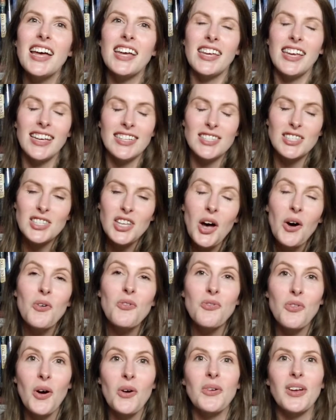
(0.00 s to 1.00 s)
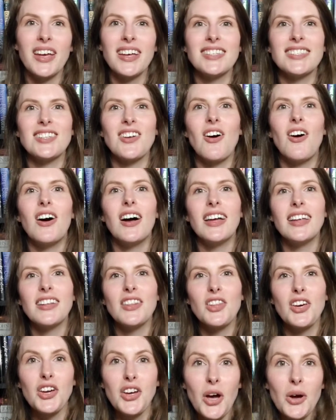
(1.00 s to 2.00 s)
It's so focused on
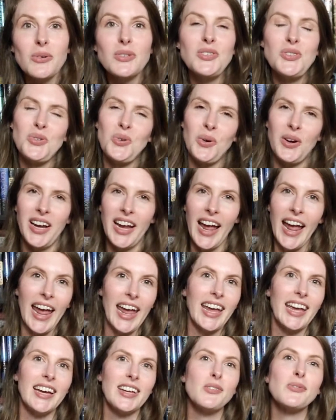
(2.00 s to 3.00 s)
the ghost story at hand,